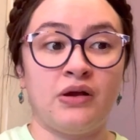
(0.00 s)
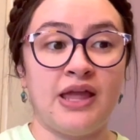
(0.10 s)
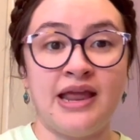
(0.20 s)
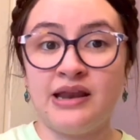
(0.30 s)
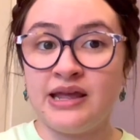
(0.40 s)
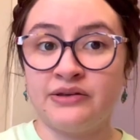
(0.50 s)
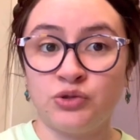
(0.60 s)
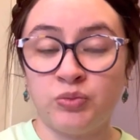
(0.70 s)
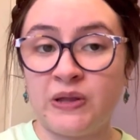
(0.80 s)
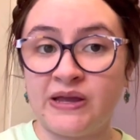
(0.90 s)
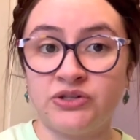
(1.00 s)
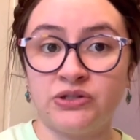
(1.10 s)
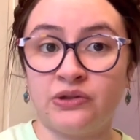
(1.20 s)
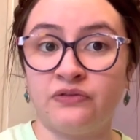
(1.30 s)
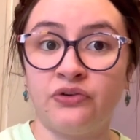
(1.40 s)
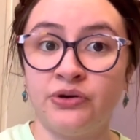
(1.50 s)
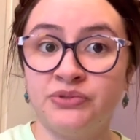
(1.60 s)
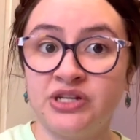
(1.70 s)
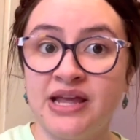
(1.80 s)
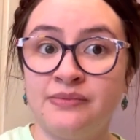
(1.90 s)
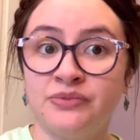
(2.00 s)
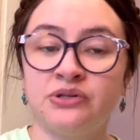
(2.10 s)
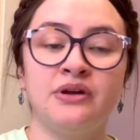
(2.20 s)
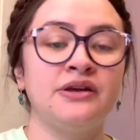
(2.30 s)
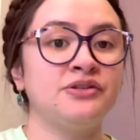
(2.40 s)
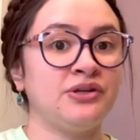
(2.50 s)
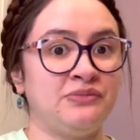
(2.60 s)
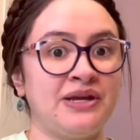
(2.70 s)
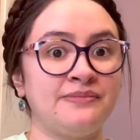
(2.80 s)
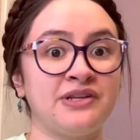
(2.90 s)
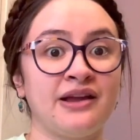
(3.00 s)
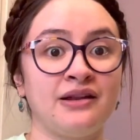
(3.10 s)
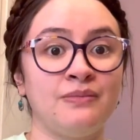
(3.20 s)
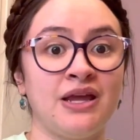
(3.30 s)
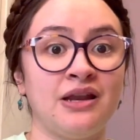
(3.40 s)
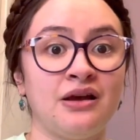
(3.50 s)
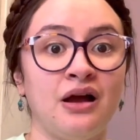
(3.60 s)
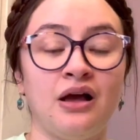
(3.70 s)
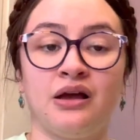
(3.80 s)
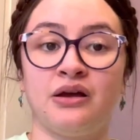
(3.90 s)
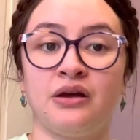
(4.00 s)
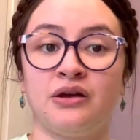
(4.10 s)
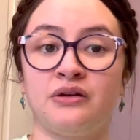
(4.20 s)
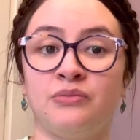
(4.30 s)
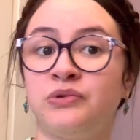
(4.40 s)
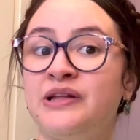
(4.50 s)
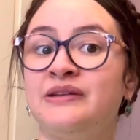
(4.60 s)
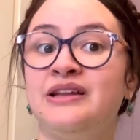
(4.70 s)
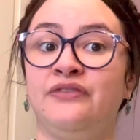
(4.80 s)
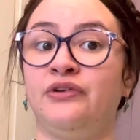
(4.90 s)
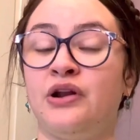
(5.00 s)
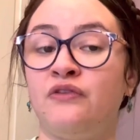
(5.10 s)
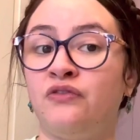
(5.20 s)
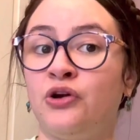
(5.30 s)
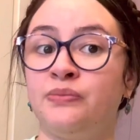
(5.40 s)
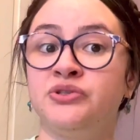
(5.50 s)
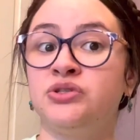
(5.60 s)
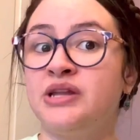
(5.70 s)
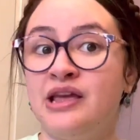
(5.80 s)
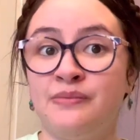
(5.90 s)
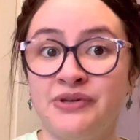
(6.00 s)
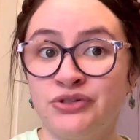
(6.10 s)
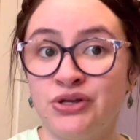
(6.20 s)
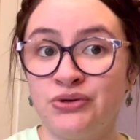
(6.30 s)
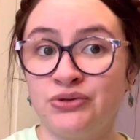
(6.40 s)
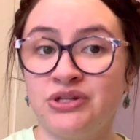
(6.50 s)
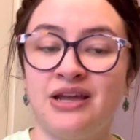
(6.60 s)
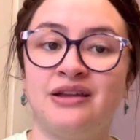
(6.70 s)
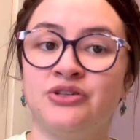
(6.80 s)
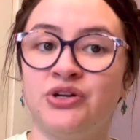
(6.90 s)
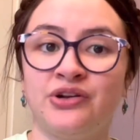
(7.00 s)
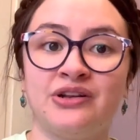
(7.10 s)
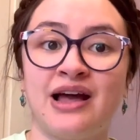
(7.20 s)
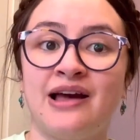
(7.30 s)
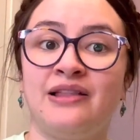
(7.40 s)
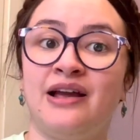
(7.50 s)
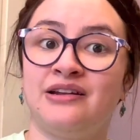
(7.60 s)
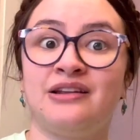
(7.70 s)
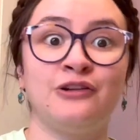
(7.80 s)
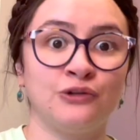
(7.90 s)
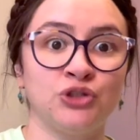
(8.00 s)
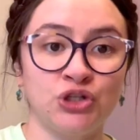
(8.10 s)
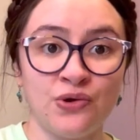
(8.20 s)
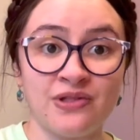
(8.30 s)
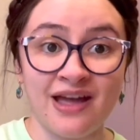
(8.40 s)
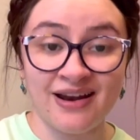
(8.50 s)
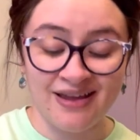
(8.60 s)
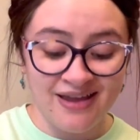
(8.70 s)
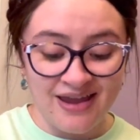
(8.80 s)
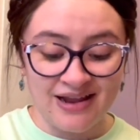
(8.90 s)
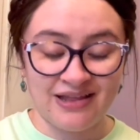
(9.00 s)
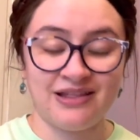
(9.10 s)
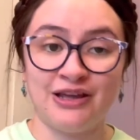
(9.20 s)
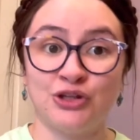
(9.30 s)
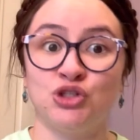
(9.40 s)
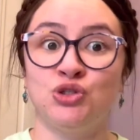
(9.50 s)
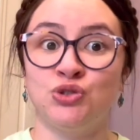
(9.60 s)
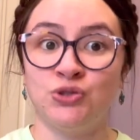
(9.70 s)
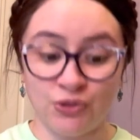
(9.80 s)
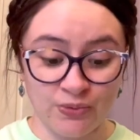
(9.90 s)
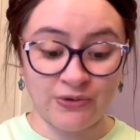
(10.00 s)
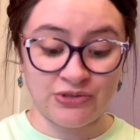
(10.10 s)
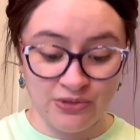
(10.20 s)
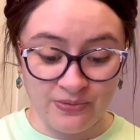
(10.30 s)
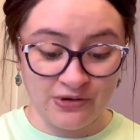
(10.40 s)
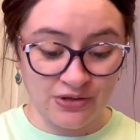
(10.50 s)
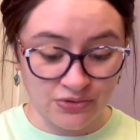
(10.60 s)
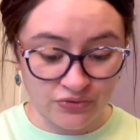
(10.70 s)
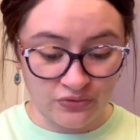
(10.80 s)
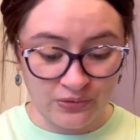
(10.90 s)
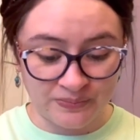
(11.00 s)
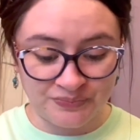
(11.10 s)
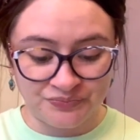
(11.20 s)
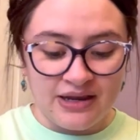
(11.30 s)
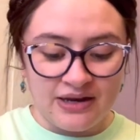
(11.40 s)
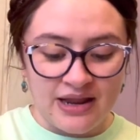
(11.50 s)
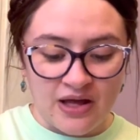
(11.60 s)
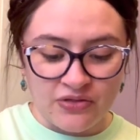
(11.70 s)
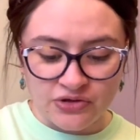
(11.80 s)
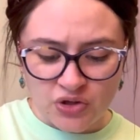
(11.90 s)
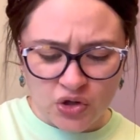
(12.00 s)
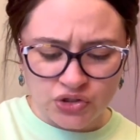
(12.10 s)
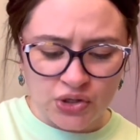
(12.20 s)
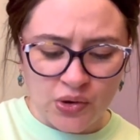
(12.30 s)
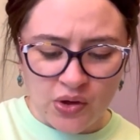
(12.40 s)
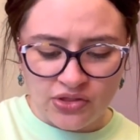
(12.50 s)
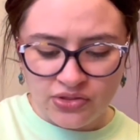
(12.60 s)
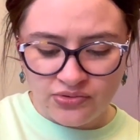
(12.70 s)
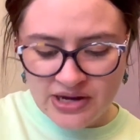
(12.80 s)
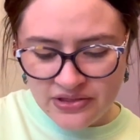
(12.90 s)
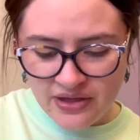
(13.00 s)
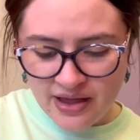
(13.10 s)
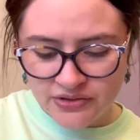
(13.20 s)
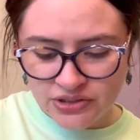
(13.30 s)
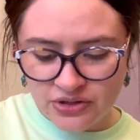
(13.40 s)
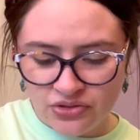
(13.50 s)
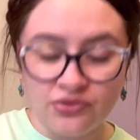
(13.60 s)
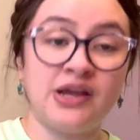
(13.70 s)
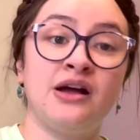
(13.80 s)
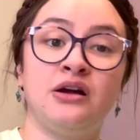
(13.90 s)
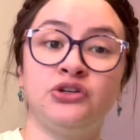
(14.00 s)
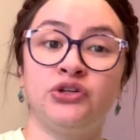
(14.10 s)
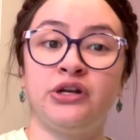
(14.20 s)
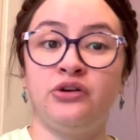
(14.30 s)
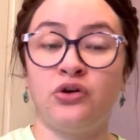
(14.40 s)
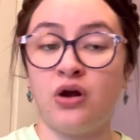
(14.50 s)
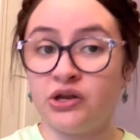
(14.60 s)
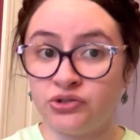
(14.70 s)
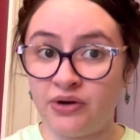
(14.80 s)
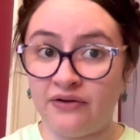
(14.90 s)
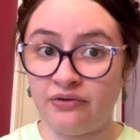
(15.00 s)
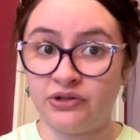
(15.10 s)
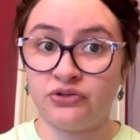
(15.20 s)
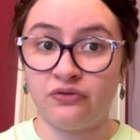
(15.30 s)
endings placed on the verb stems. Sometimes that can mean a completely different verb stem is used in a certain dialect, and it'll show that. And I think it's super, super useful. Now, there's also 3,300 cross-referenced